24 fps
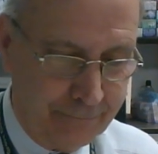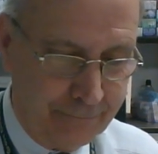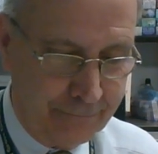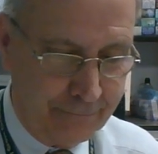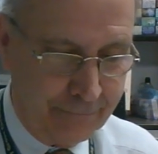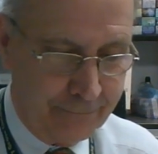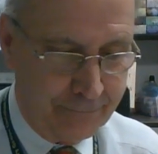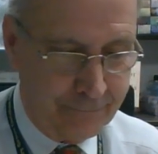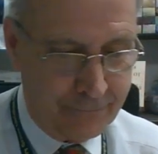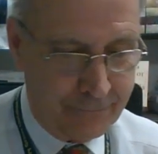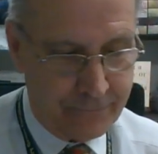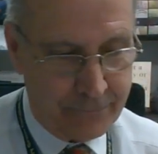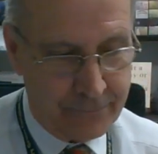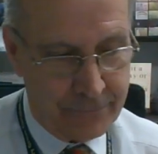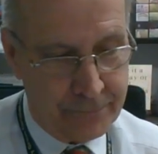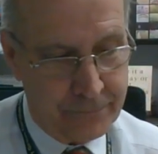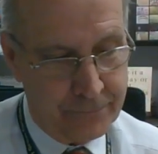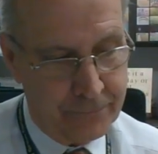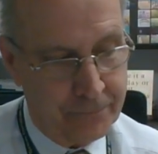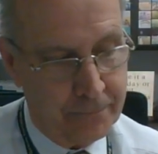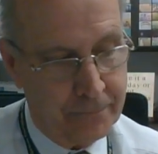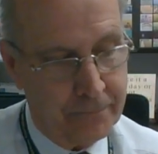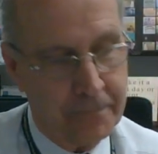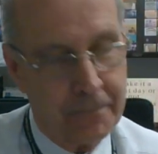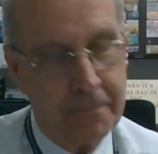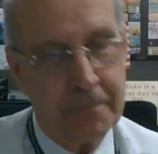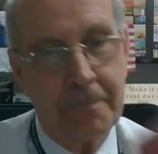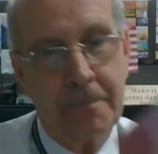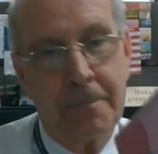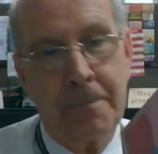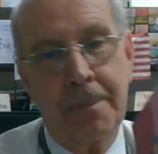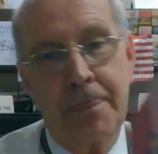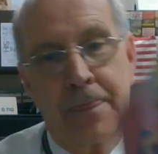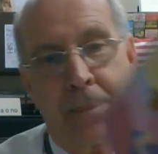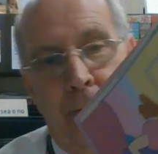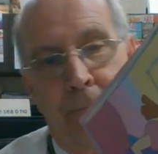
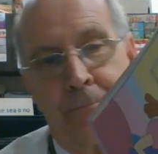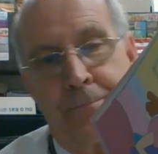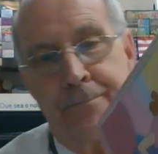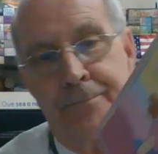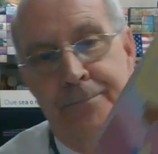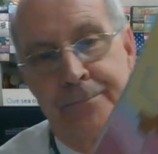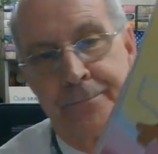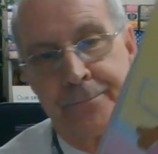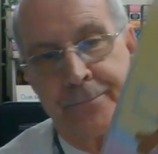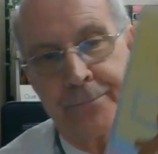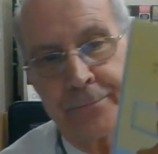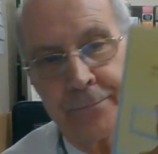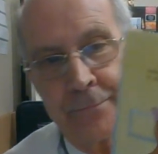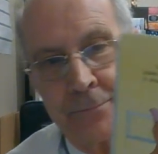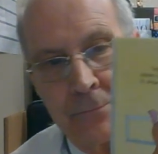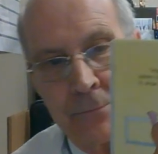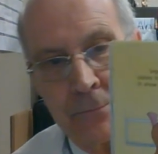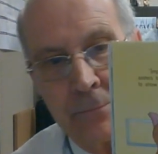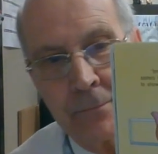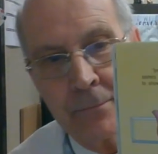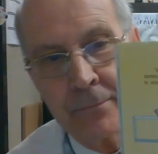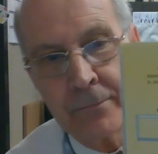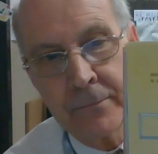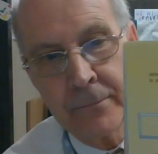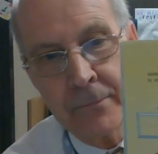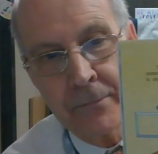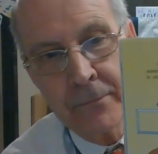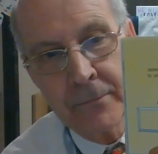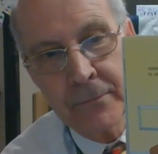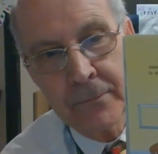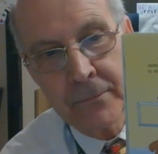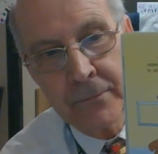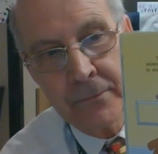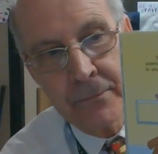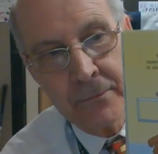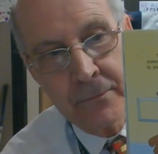
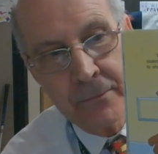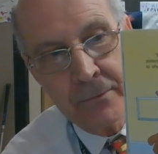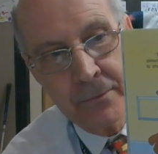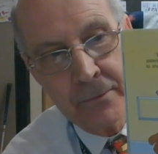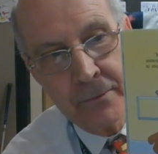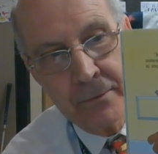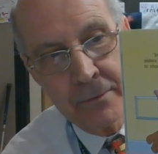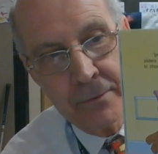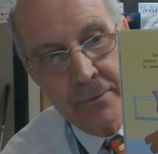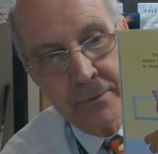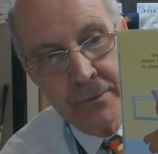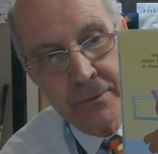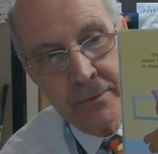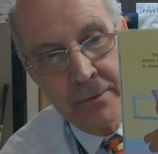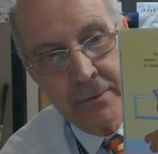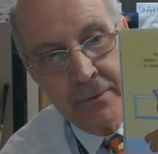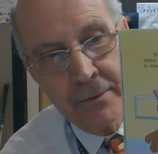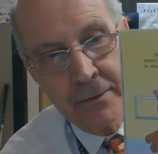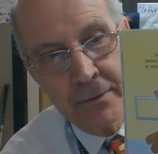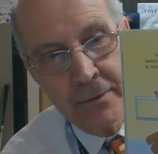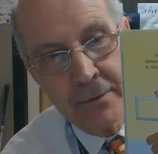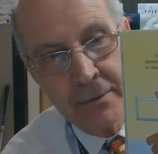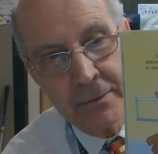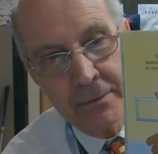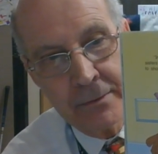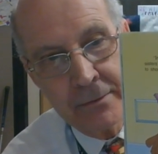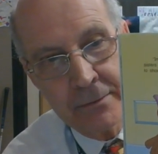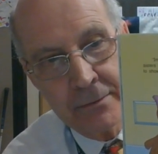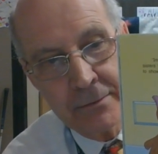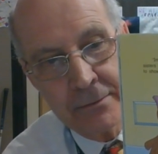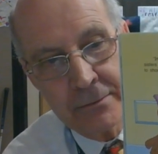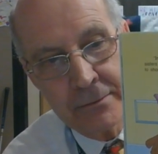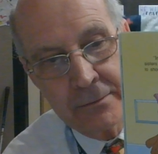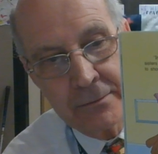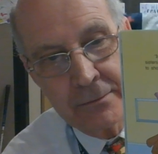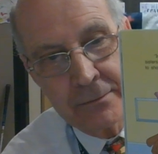
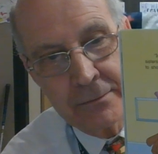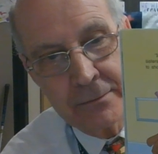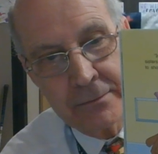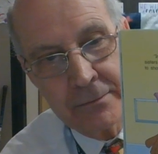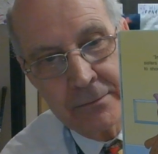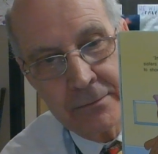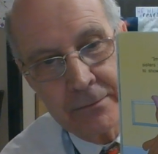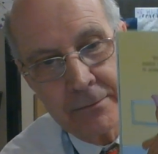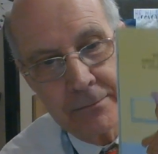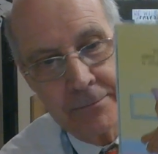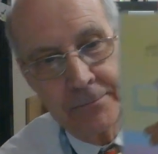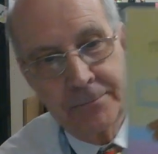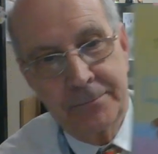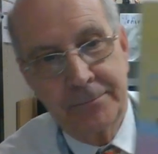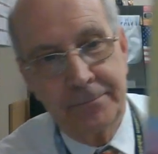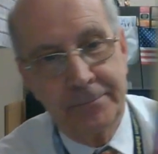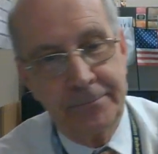(no one is talking)